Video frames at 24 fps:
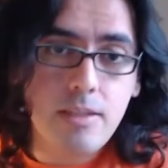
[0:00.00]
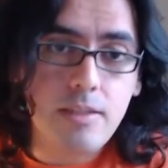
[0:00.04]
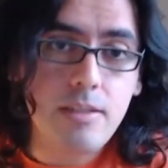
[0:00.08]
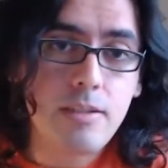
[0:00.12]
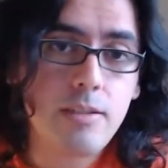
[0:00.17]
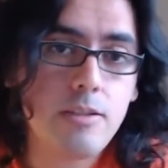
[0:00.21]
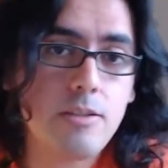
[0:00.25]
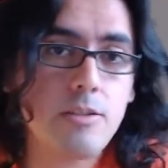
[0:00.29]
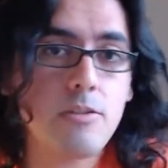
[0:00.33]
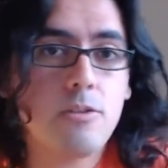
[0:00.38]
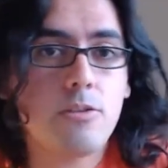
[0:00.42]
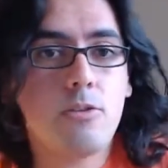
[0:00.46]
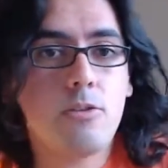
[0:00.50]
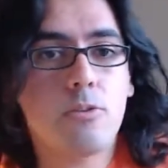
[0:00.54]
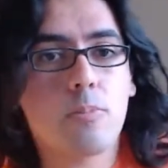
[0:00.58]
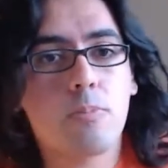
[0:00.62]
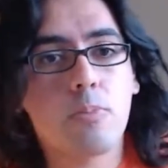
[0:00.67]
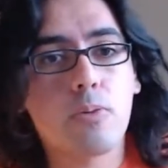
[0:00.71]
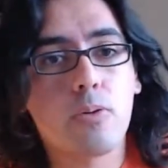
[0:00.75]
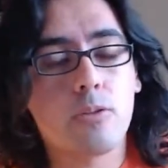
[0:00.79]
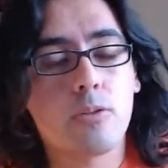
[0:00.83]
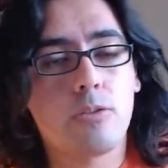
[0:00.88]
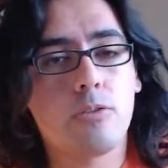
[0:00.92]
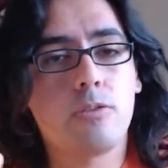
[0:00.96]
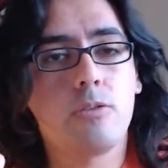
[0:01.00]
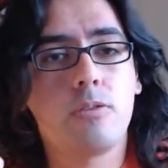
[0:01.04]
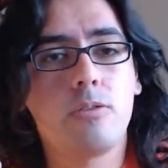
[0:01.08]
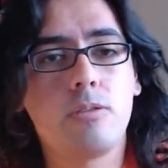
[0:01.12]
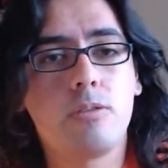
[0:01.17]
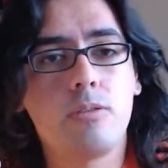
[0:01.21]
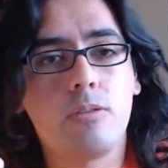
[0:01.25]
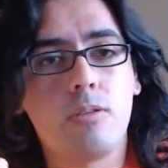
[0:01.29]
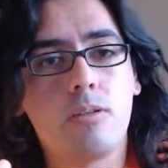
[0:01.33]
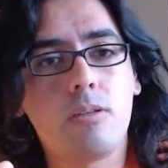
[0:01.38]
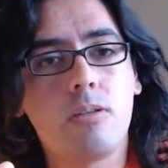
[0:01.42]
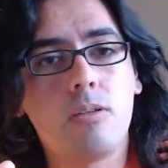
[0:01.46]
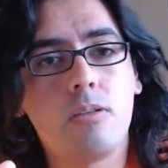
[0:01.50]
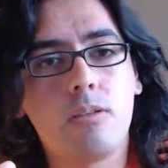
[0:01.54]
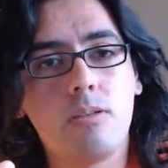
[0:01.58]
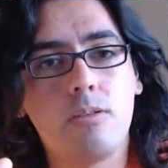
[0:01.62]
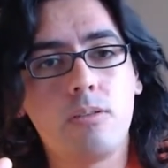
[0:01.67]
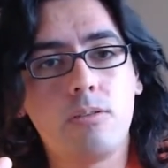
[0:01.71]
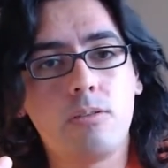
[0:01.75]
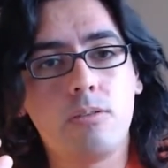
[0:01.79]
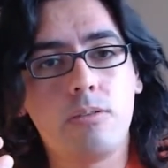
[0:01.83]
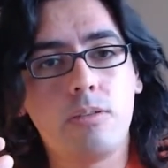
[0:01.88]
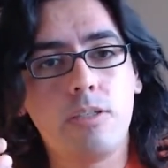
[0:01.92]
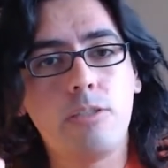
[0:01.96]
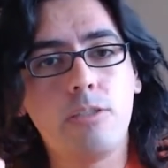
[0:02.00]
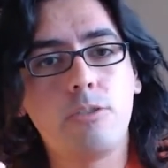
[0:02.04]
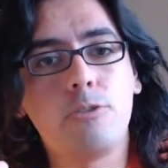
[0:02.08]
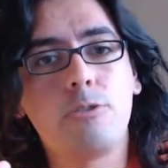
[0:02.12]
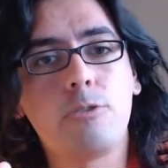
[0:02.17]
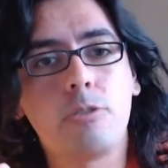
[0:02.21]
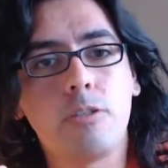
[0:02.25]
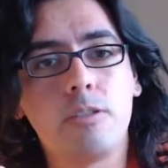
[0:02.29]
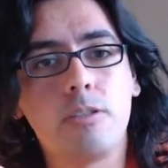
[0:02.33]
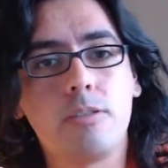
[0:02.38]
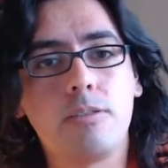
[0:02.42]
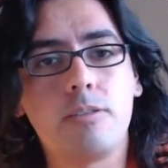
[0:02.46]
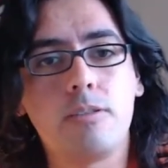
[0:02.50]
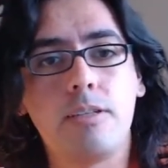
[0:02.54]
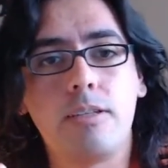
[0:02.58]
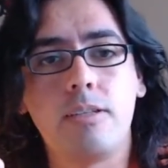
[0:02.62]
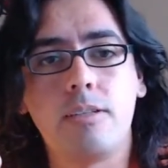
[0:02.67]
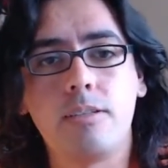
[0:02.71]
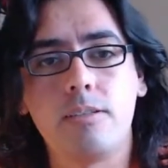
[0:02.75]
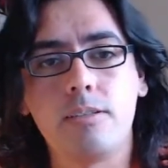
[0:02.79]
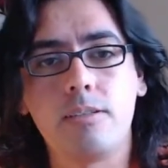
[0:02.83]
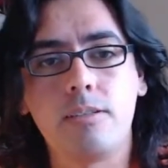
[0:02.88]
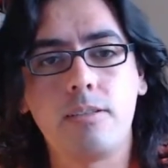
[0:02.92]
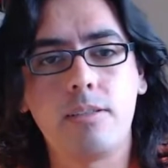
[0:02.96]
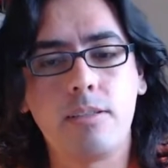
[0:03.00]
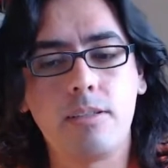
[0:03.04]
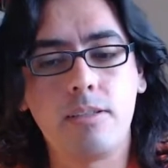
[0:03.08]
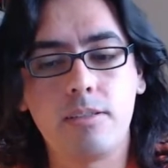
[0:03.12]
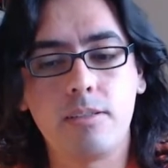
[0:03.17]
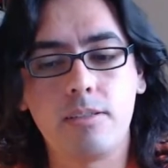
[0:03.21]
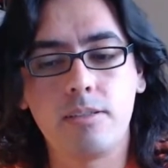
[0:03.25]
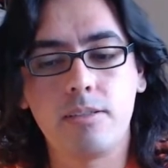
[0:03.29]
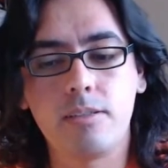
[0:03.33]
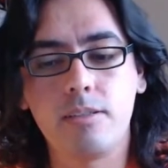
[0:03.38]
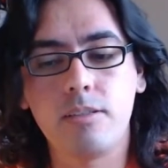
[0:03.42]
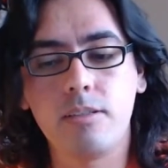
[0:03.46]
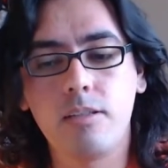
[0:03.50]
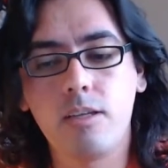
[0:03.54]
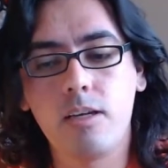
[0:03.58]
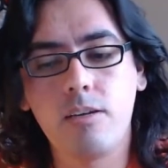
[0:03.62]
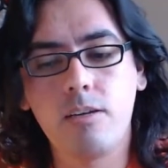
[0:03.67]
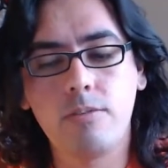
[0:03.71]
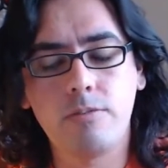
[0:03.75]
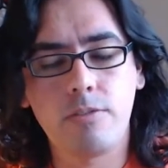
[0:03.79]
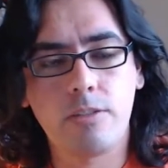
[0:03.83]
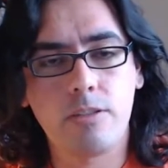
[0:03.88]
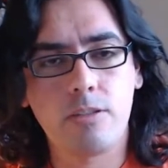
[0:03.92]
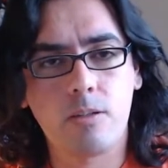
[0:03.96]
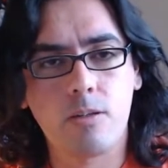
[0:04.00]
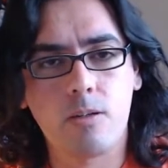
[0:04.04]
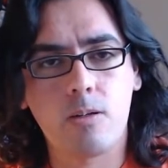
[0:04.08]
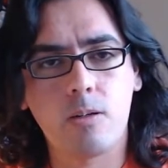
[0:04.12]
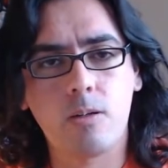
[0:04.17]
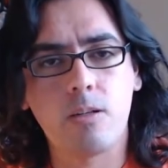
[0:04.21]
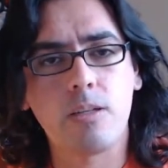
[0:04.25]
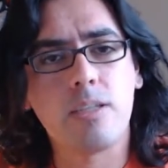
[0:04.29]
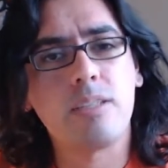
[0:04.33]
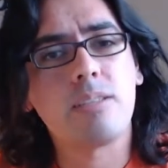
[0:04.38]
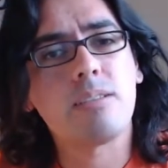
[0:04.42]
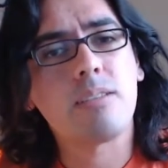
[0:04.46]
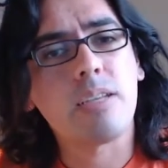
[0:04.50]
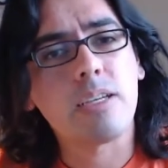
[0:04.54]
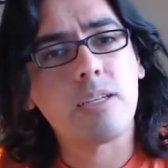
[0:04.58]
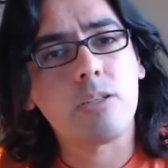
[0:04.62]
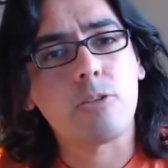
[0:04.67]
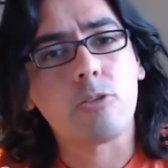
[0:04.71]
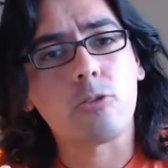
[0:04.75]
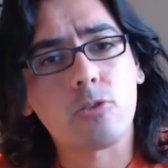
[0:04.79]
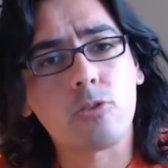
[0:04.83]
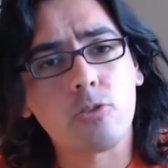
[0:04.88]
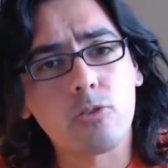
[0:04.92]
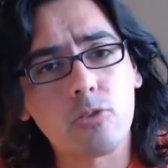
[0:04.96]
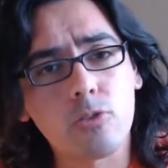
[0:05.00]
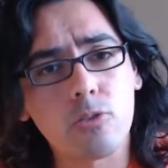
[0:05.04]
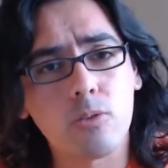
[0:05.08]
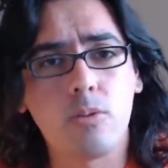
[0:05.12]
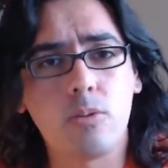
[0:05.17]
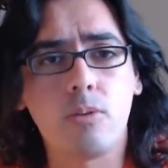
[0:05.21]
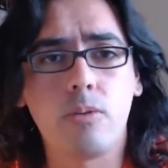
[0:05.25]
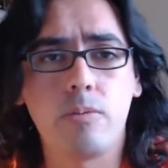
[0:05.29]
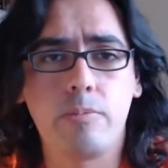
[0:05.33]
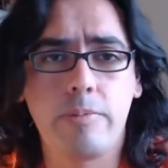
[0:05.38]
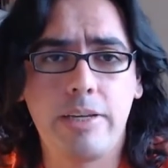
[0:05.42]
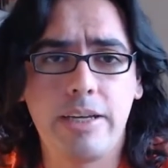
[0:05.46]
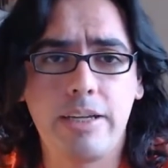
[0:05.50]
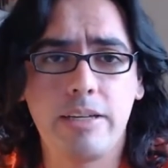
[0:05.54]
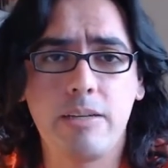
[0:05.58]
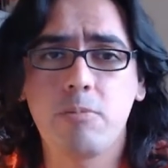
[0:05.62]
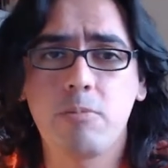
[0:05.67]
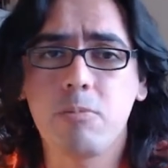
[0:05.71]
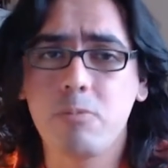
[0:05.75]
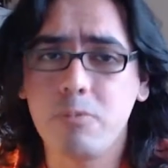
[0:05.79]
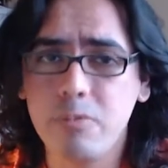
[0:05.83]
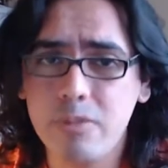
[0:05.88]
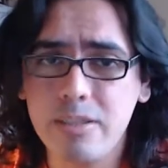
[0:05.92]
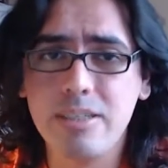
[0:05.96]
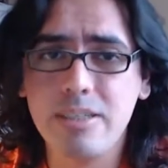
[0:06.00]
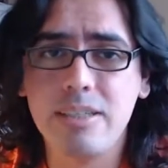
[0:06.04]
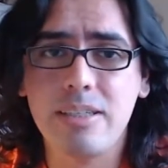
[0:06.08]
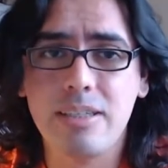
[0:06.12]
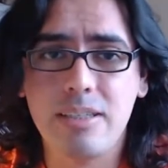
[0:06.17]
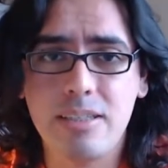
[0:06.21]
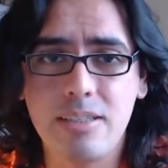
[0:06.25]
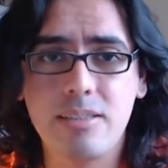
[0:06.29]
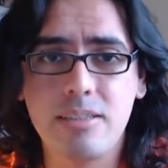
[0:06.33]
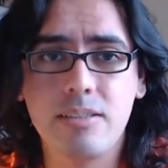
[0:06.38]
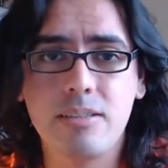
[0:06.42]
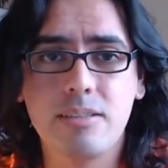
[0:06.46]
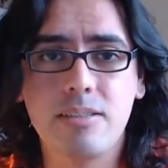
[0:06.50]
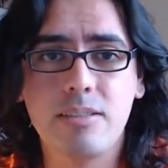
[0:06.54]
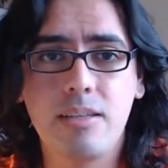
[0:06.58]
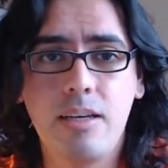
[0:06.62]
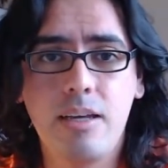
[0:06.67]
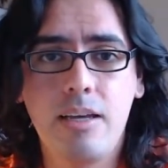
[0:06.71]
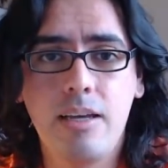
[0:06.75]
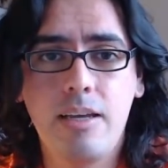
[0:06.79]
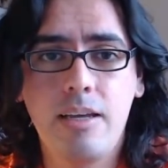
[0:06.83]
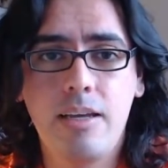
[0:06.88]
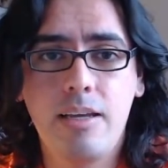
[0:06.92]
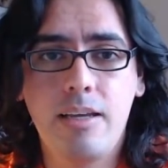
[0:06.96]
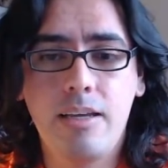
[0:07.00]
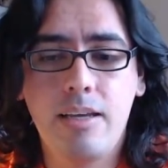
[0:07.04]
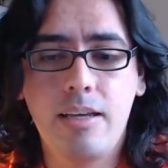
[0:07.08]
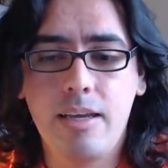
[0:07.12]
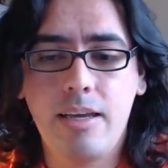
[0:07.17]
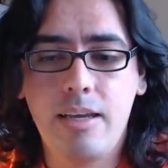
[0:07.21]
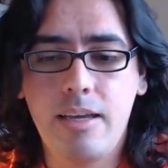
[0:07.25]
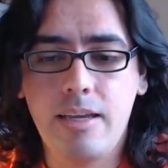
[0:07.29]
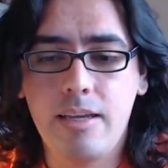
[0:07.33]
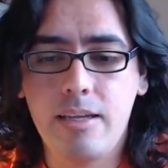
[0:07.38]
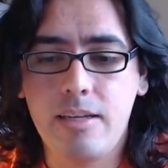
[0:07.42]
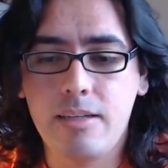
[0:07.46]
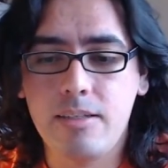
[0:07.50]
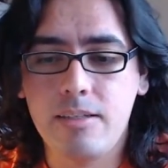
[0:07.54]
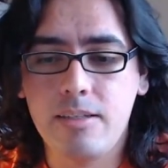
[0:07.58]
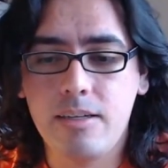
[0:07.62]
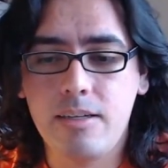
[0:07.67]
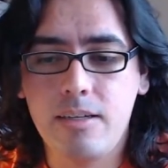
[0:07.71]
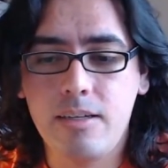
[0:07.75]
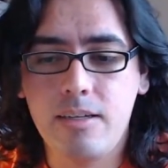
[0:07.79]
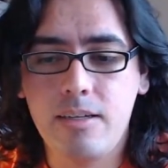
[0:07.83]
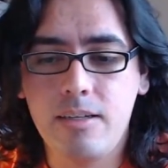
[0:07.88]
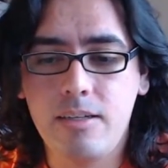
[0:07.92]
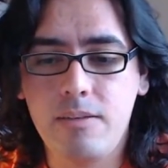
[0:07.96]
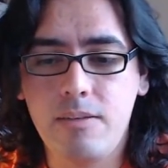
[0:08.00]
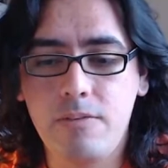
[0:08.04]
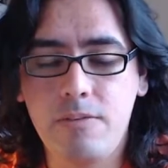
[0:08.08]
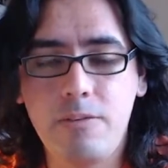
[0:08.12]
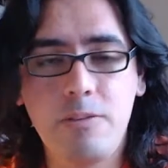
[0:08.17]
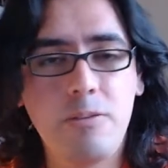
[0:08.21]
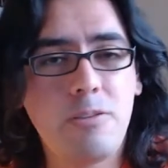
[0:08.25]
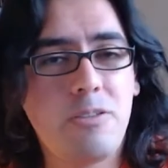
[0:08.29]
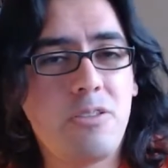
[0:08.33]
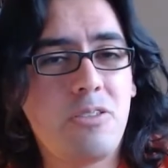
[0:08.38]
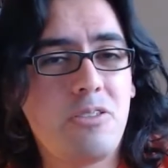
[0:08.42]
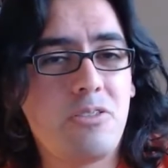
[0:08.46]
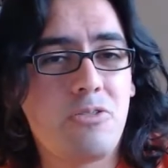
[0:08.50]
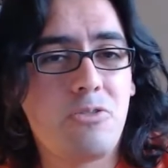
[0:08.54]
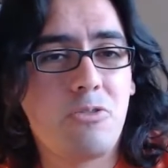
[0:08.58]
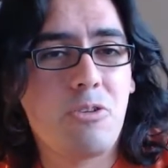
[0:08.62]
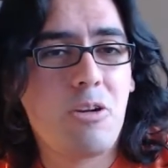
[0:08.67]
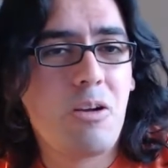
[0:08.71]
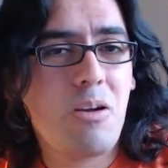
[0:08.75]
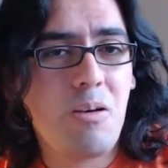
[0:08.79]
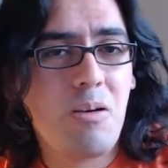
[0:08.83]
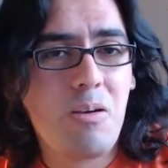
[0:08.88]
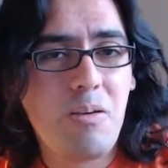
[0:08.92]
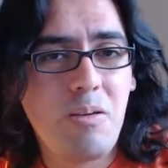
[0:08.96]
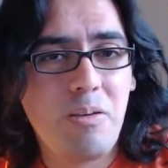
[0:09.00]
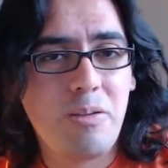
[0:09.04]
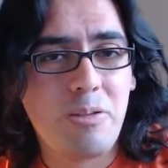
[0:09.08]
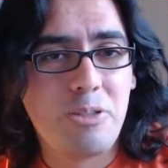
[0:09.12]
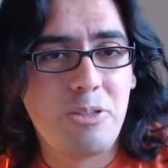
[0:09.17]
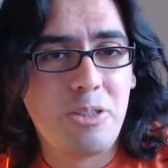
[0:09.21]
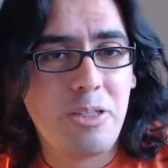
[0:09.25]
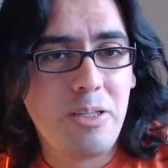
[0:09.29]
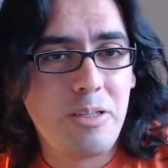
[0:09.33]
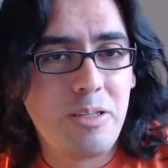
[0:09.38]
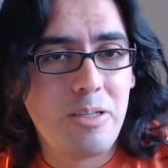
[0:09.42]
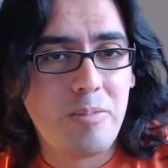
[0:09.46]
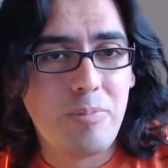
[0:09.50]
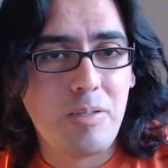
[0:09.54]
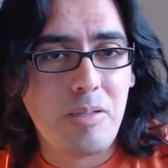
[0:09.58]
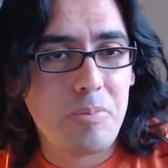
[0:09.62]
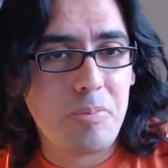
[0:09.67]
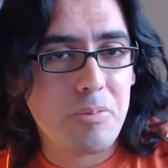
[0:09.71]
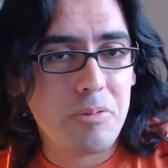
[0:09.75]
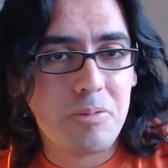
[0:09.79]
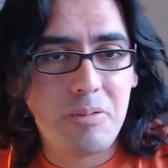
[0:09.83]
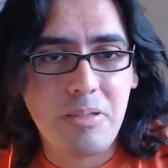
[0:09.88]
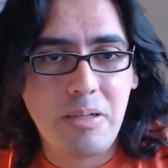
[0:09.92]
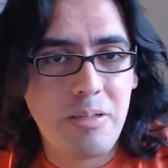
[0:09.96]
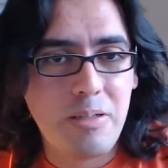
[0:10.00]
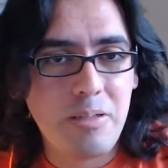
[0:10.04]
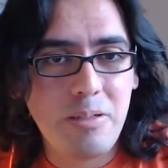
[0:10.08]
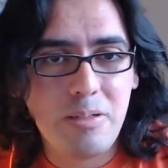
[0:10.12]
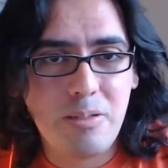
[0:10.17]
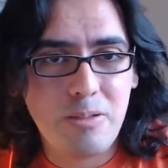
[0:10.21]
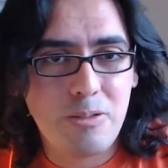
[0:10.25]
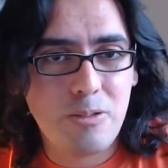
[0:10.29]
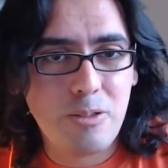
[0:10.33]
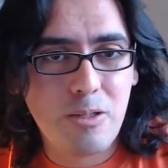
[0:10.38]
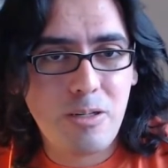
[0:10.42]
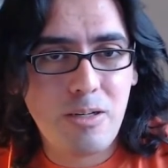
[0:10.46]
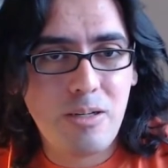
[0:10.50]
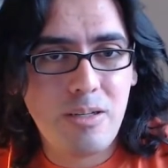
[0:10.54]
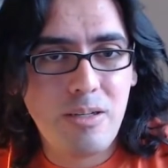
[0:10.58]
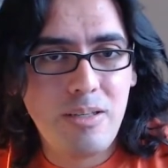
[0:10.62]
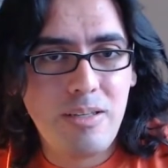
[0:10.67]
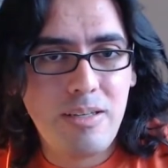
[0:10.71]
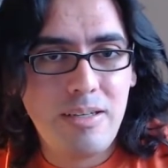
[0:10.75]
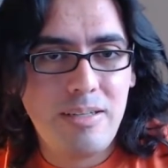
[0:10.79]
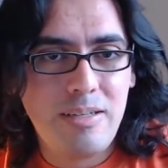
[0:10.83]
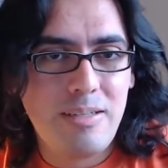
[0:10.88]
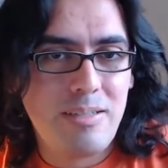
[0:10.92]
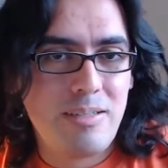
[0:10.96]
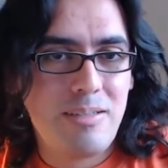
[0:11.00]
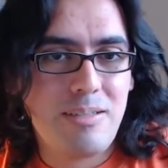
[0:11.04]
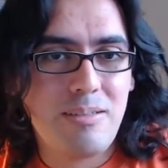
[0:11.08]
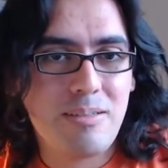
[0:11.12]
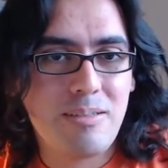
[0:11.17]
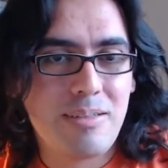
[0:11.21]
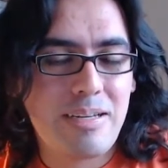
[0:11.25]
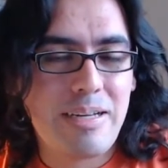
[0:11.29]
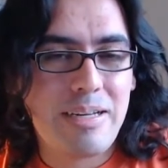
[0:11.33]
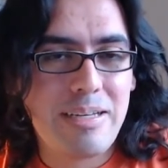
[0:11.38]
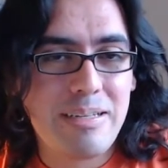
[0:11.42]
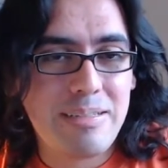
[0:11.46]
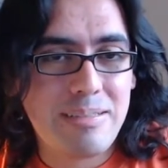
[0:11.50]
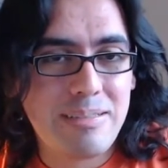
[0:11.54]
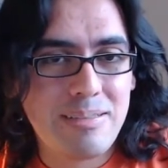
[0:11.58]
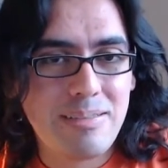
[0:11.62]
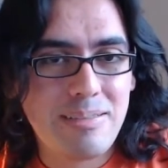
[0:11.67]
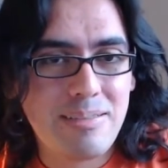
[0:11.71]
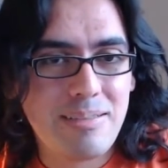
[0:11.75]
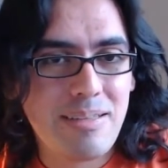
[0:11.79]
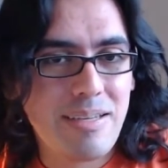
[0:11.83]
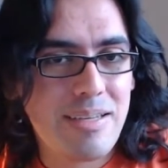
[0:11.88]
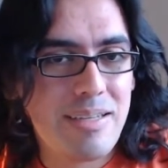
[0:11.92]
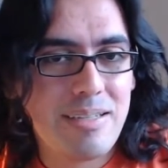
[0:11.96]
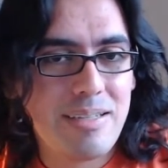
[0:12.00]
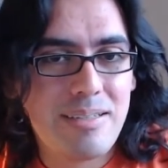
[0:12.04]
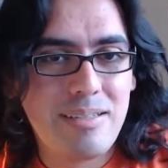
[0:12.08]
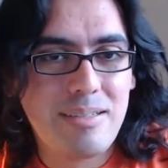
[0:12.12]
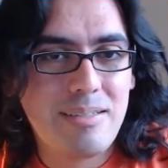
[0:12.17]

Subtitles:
Your personal interest and loves in art, it's like your soul, man. It really is. And if you just draw all the shit that people tell you to draw, you're kind of just like...